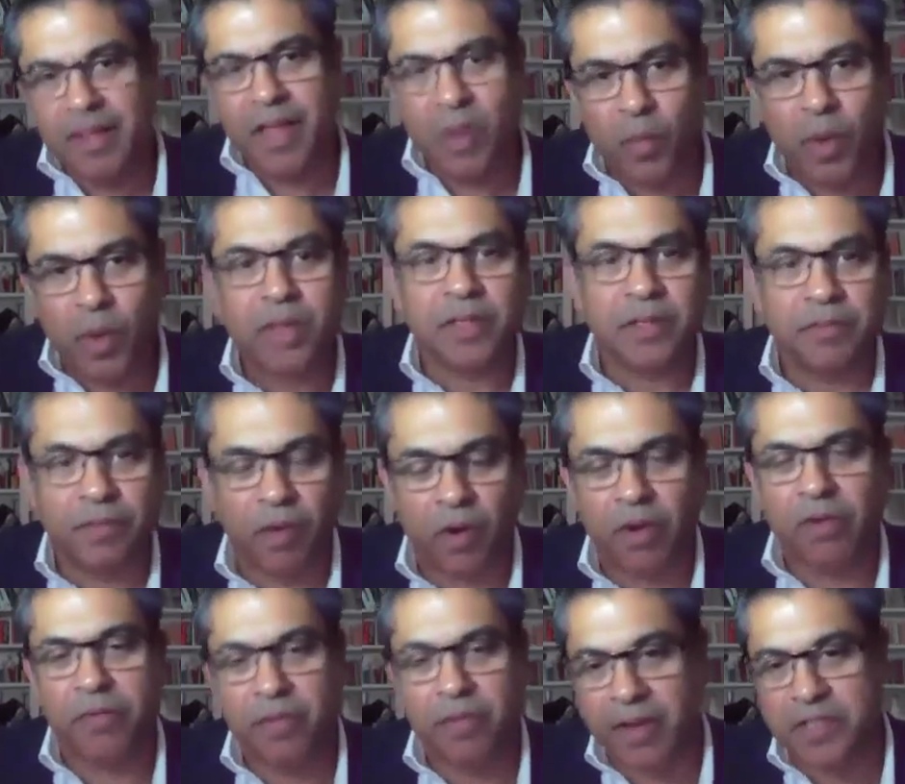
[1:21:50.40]
He worked in
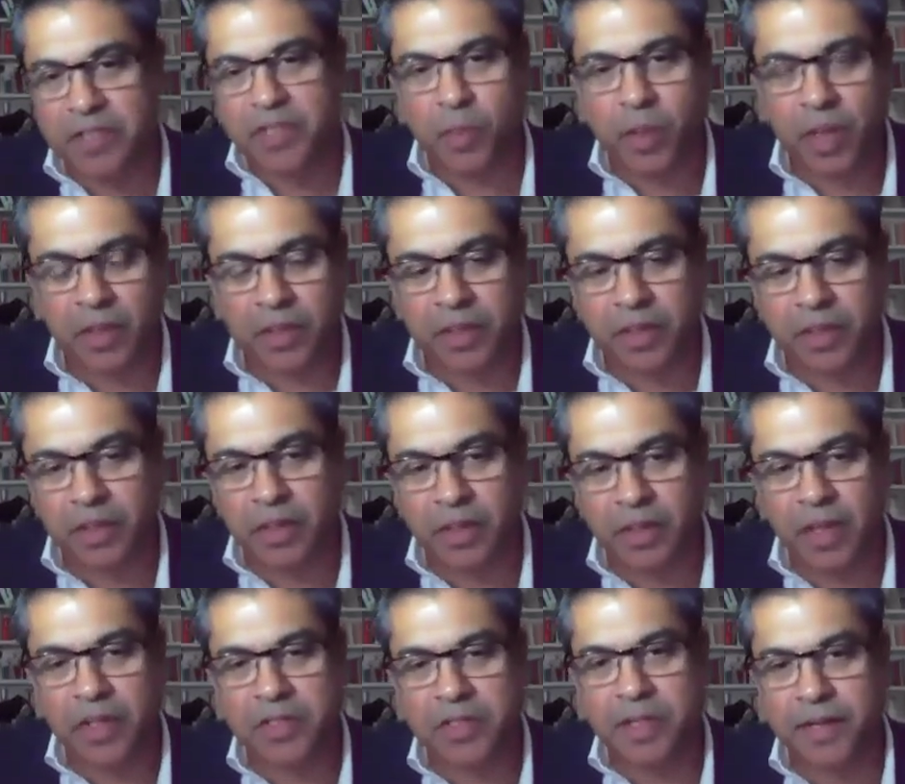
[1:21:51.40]
foreign affairs. He worked in
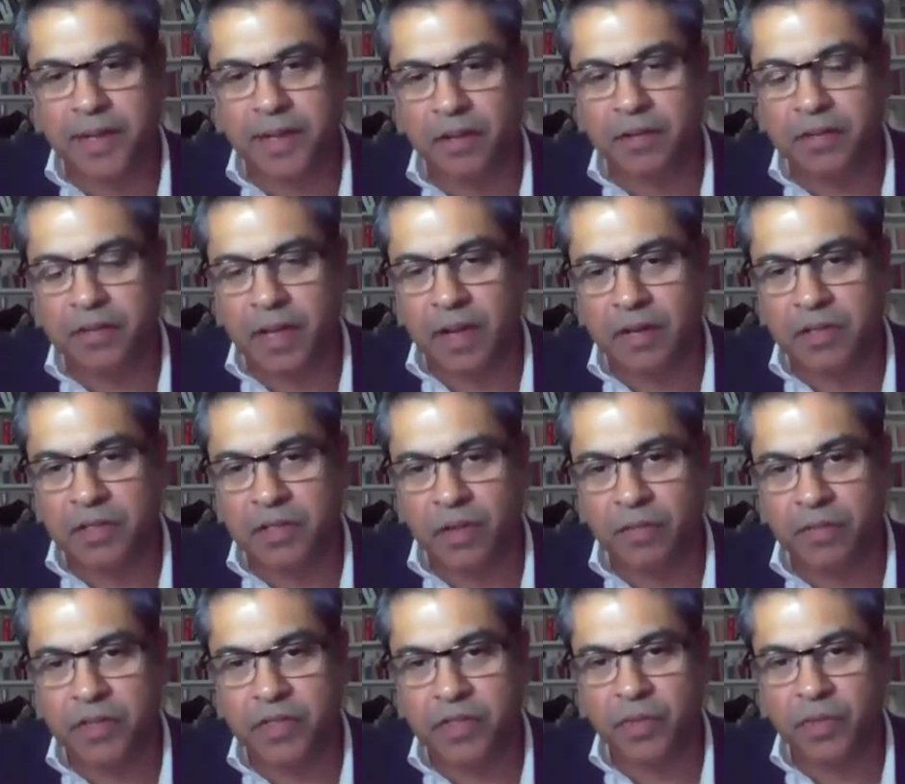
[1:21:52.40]
Alexander Downer's
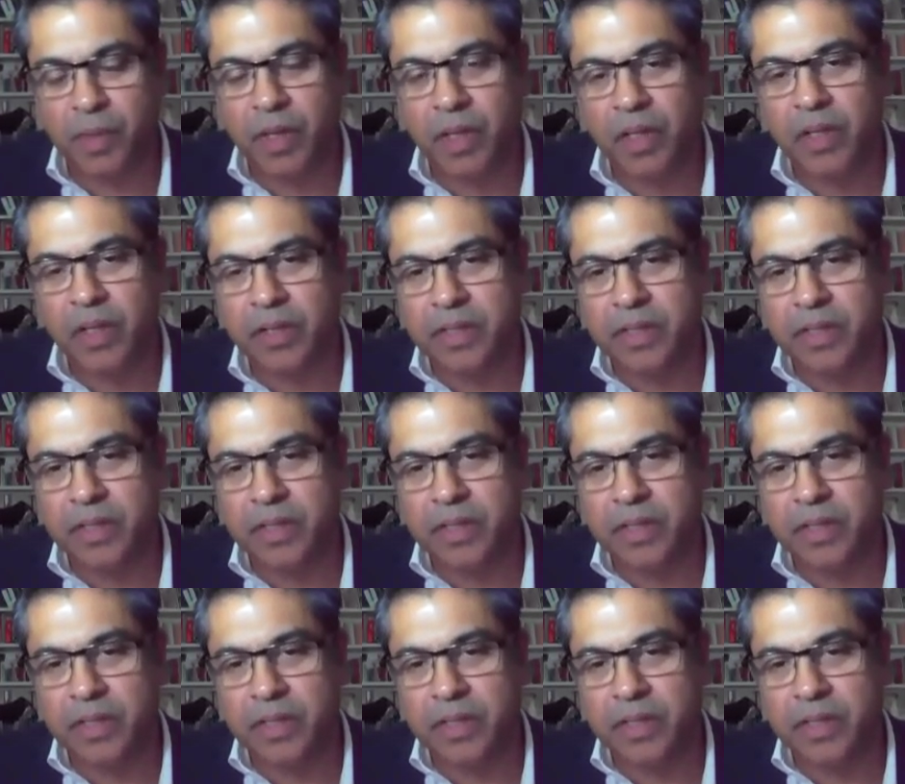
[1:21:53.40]
office for many years.